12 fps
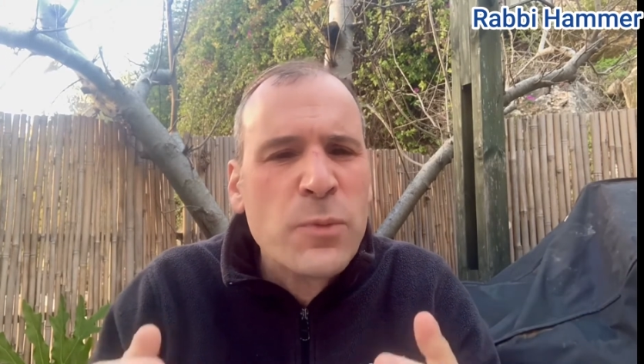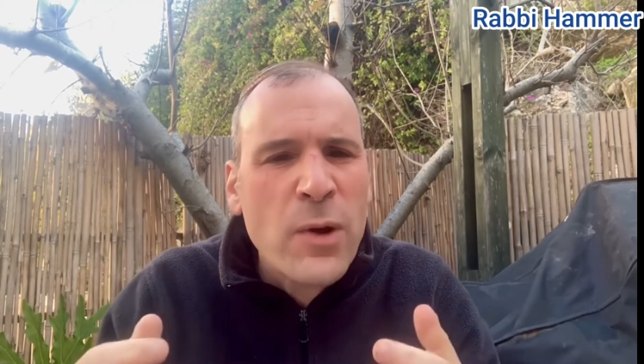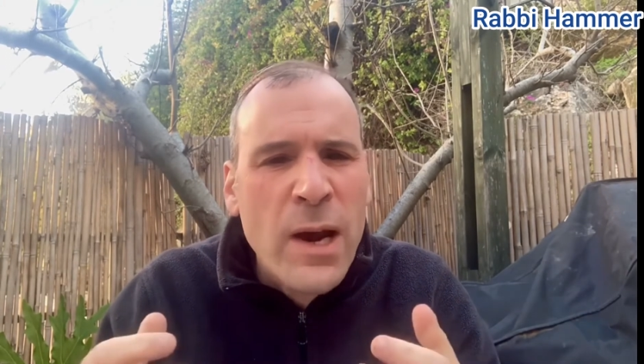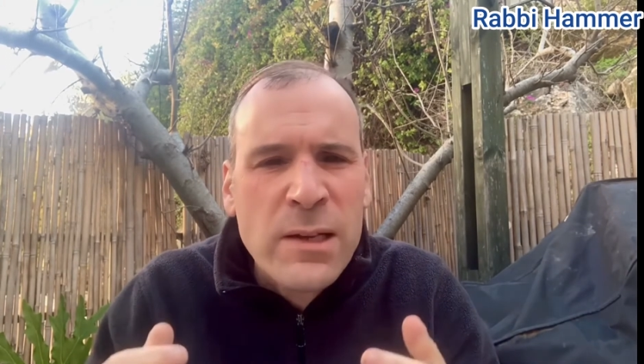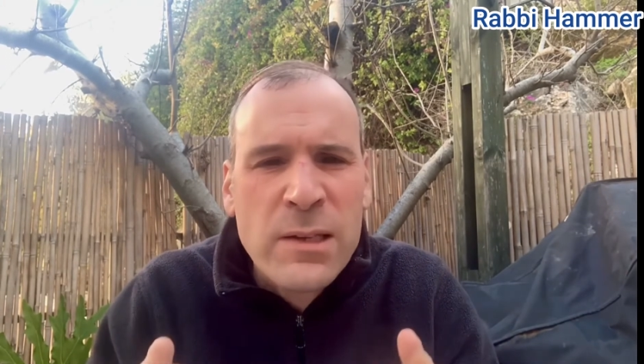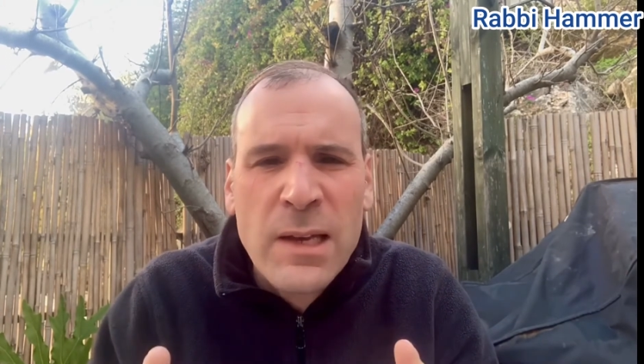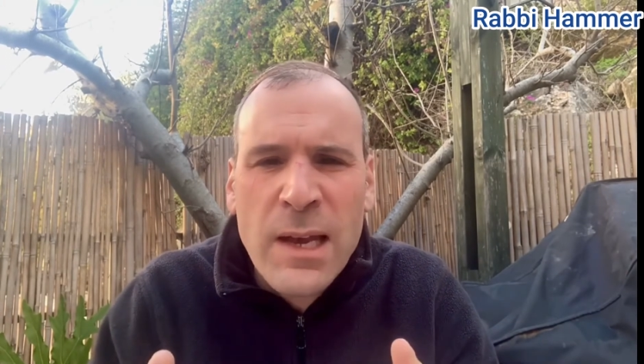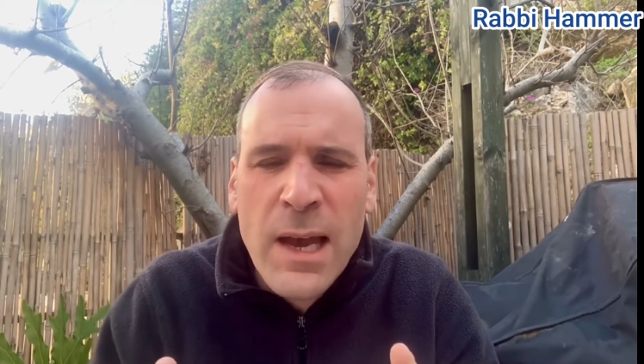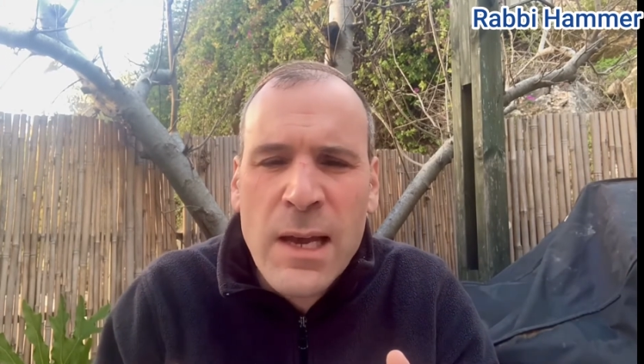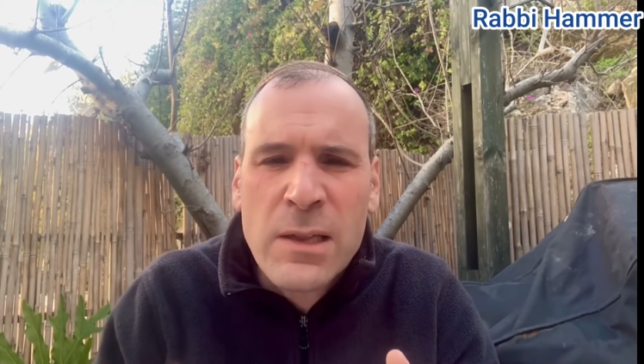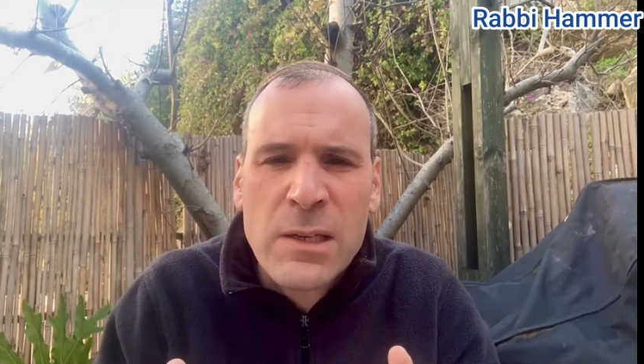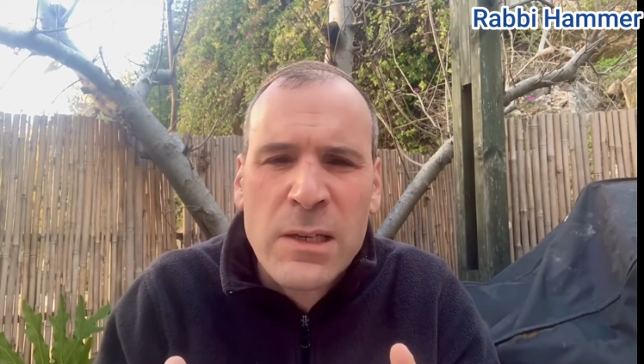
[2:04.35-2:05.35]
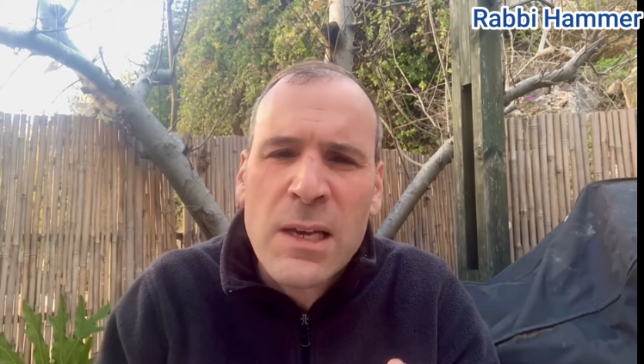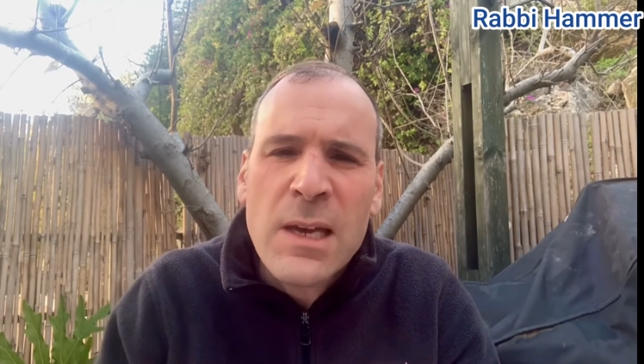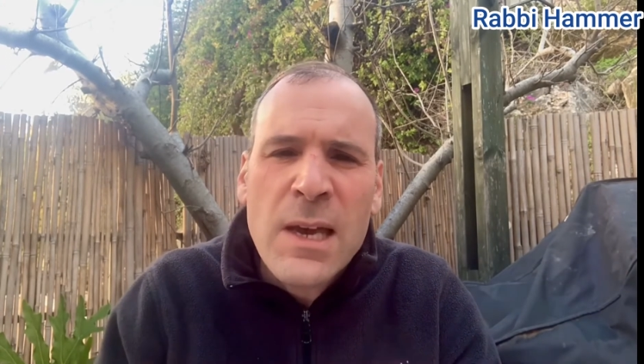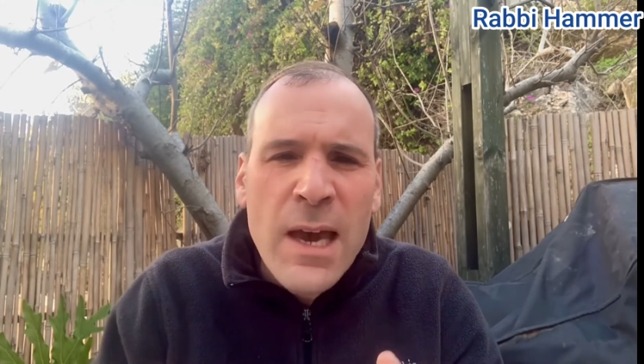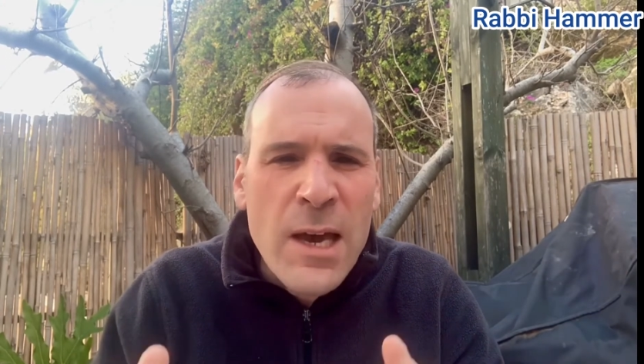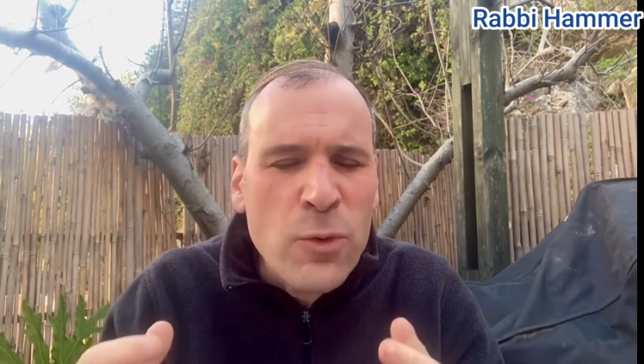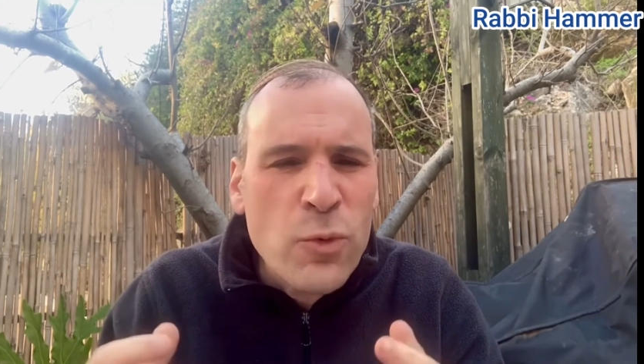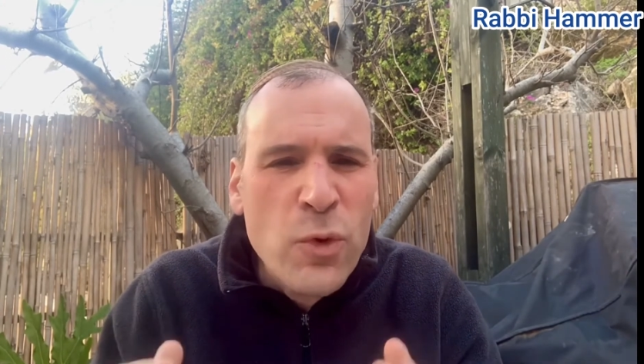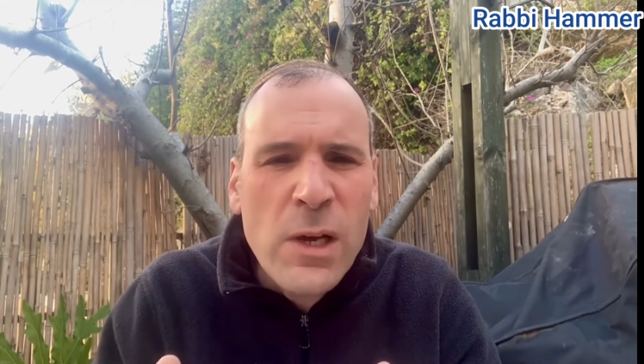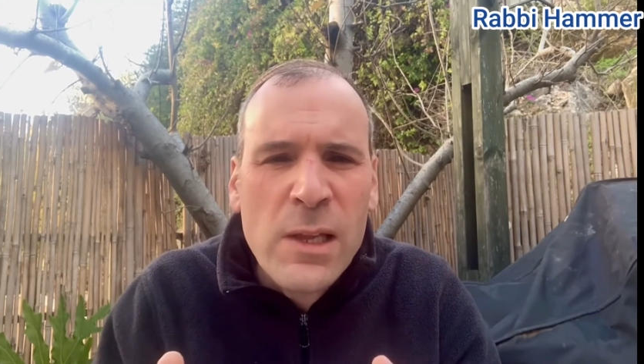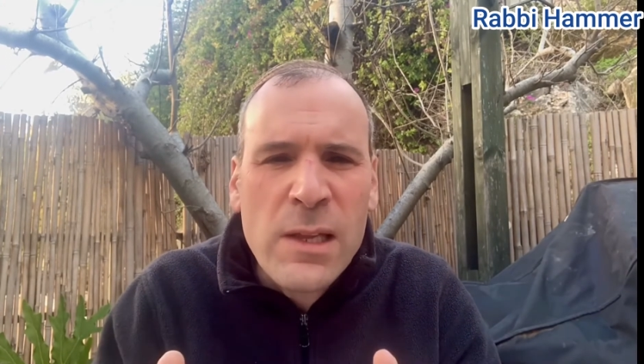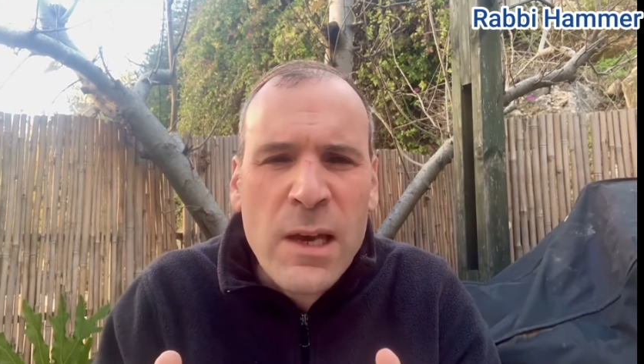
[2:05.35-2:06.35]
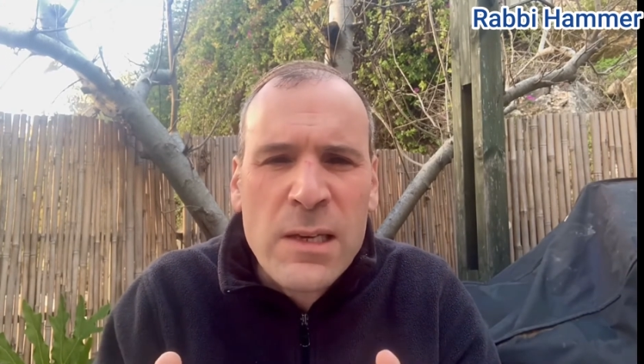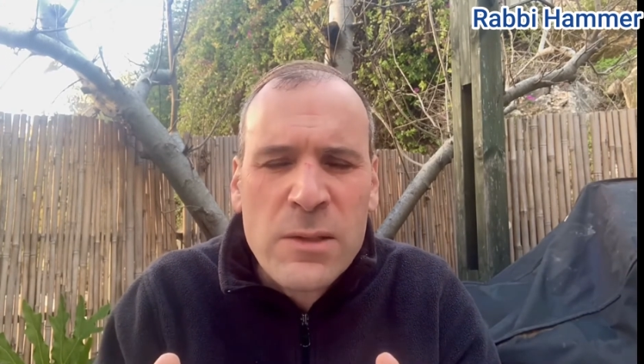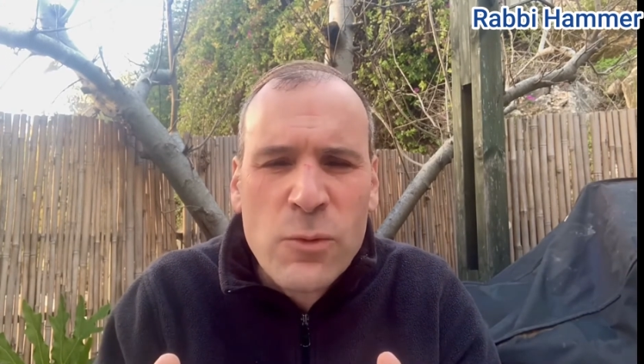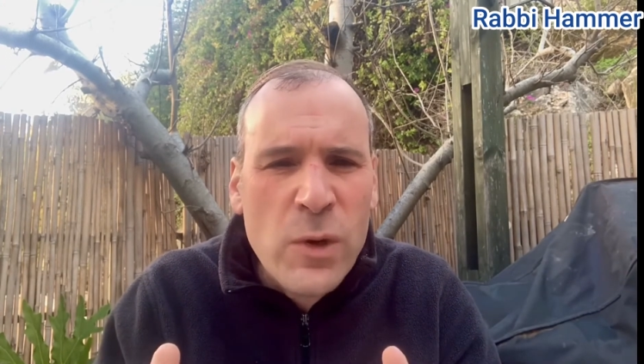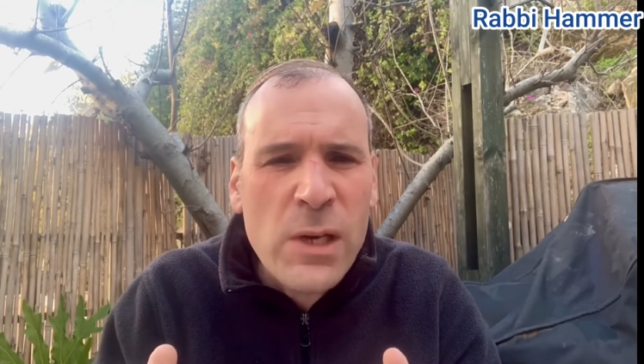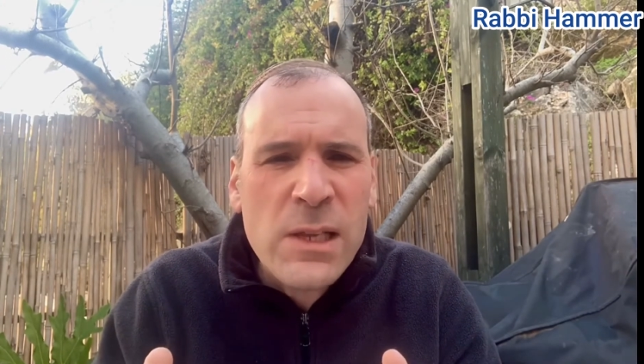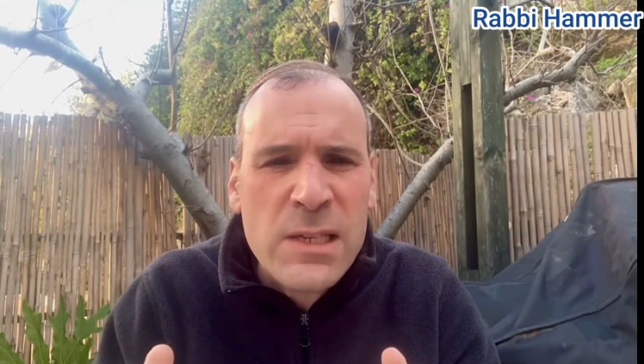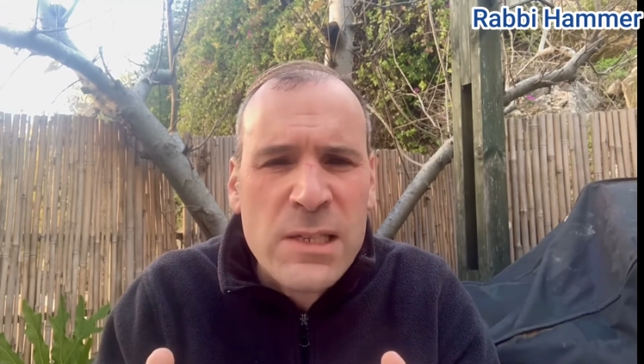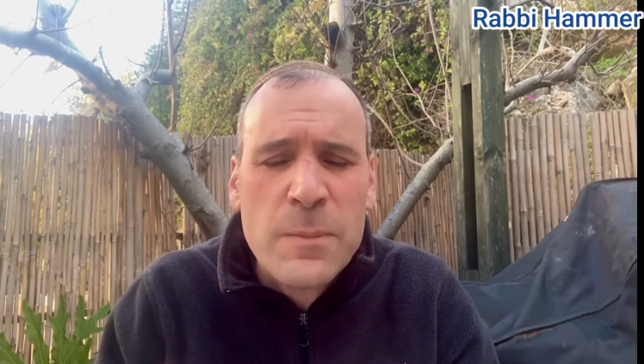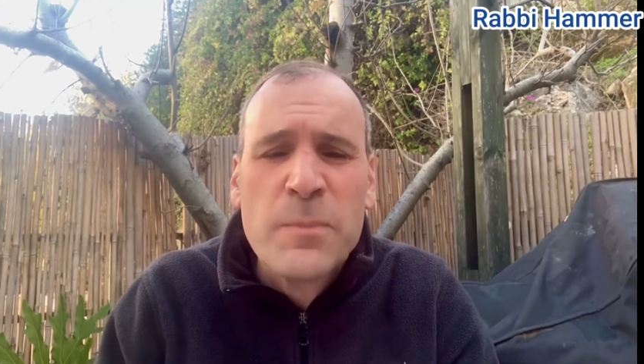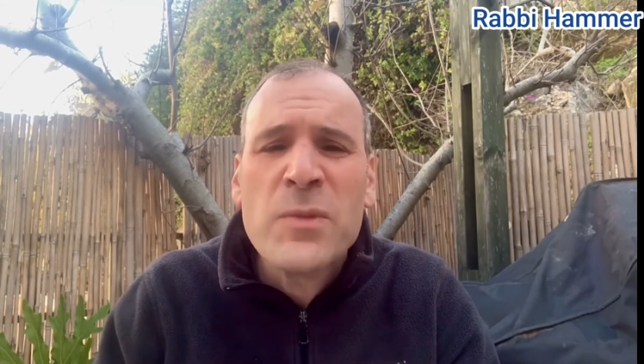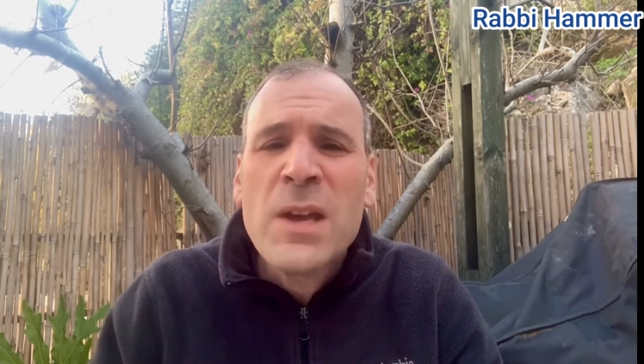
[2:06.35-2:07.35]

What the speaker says: practicality and realism,